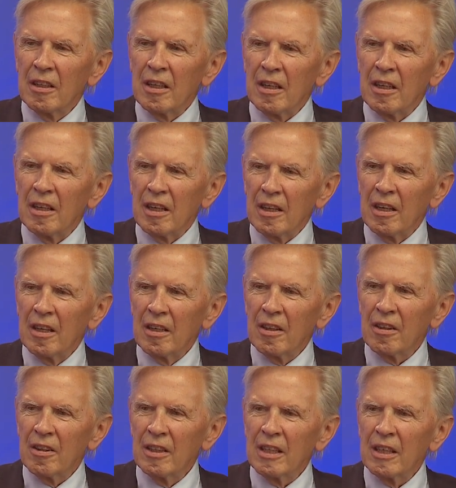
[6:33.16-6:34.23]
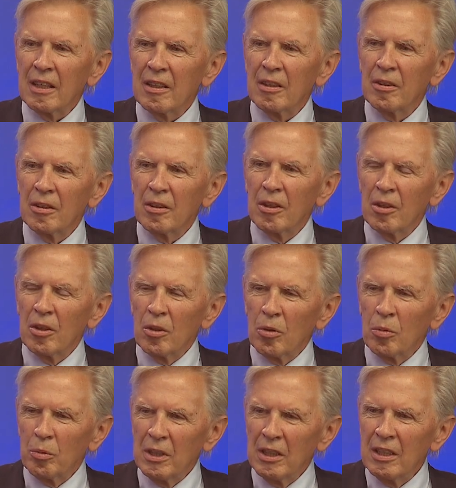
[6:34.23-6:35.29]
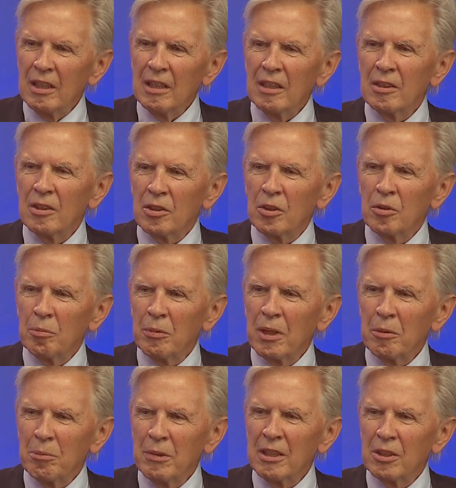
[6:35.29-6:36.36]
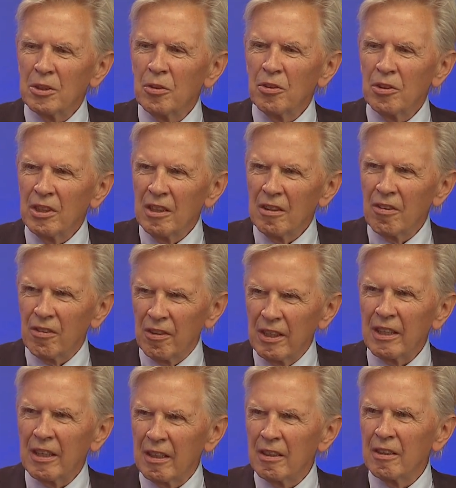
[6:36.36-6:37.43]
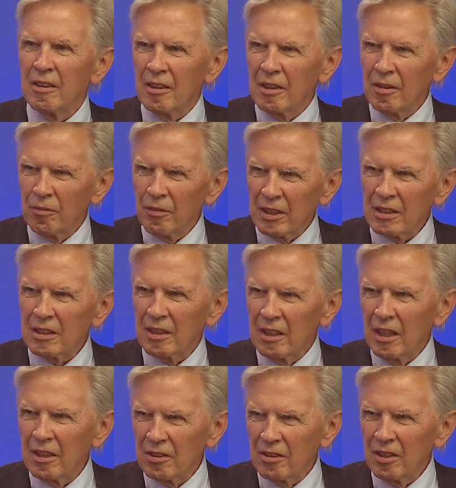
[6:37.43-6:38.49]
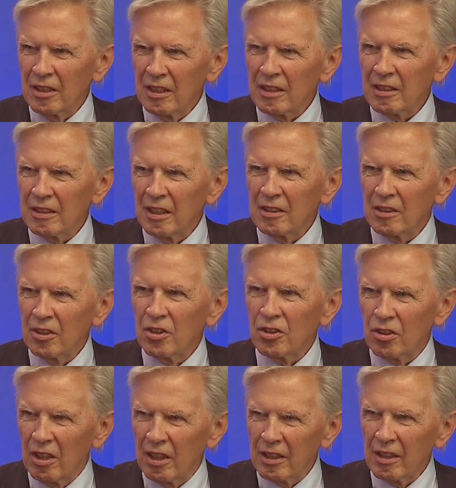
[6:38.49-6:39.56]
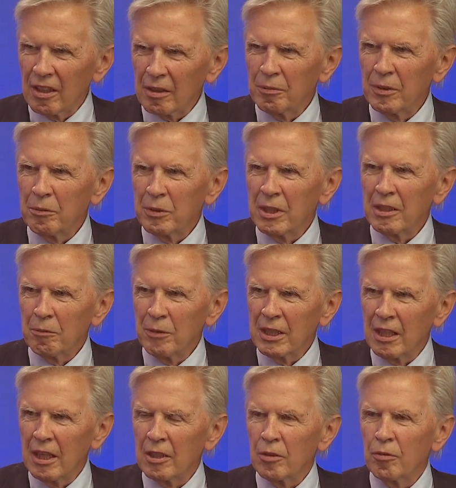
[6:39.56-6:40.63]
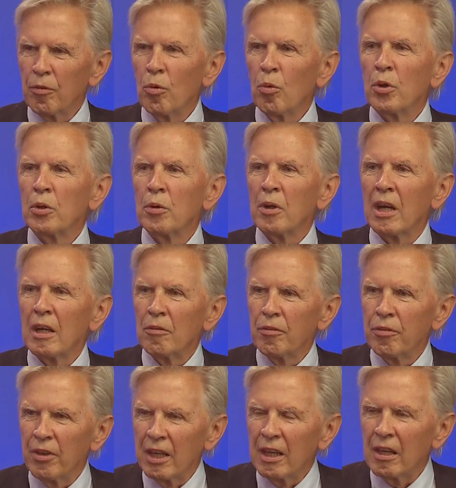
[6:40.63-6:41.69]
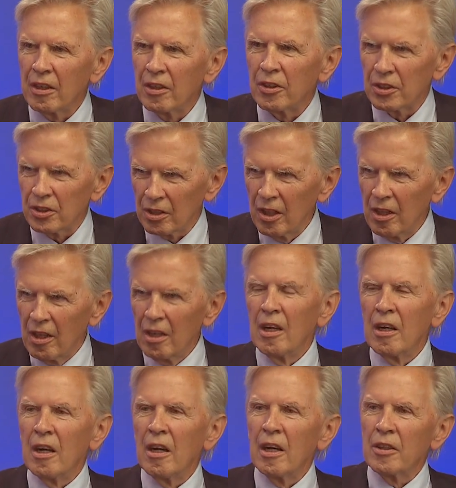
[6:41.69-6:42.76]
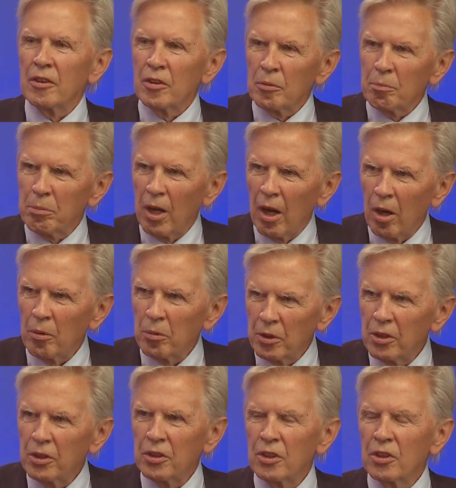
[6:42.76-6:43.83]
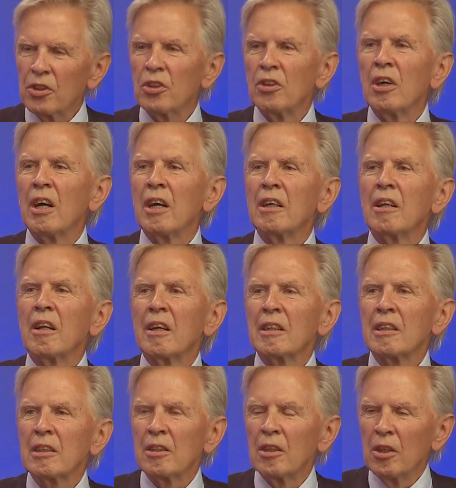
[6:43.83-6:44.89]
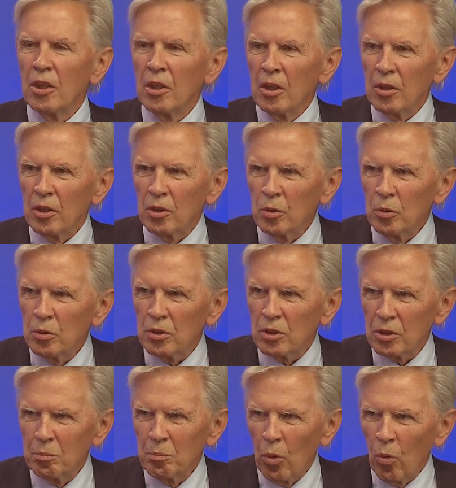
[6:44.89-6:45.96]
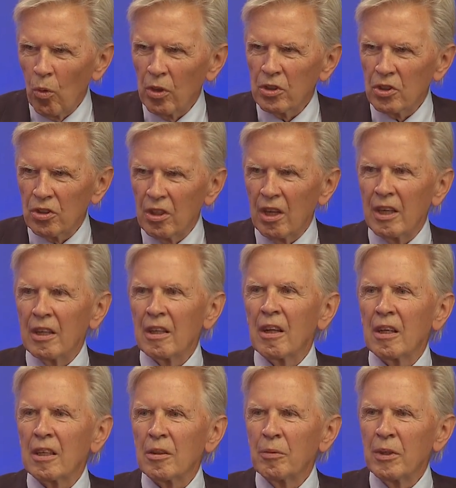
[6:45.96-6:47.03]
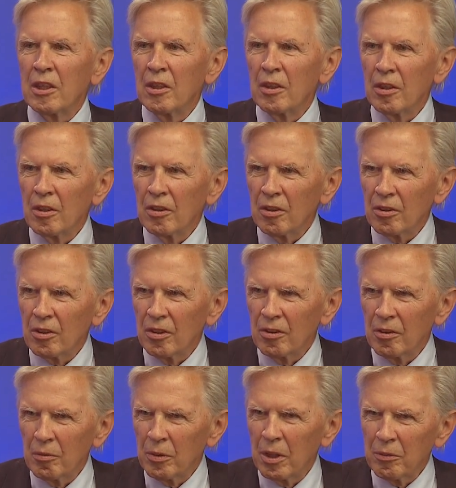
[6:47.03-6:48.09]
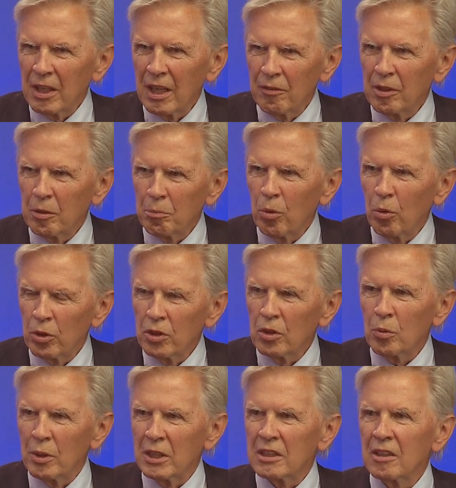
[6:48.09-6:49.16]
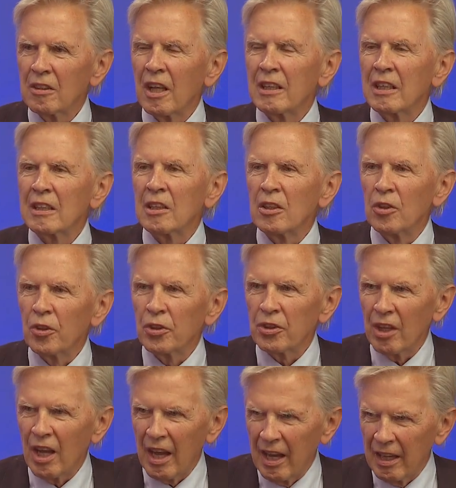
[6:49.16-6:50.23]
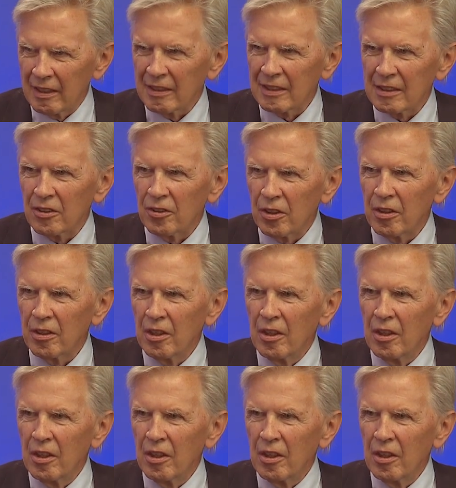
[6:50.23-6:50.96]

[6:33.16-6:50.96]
I think we need to maybe to rethink investigator-initiated trials. We can't afford to have failures, underpowered trials, too small trials where we have an important question that is not answered.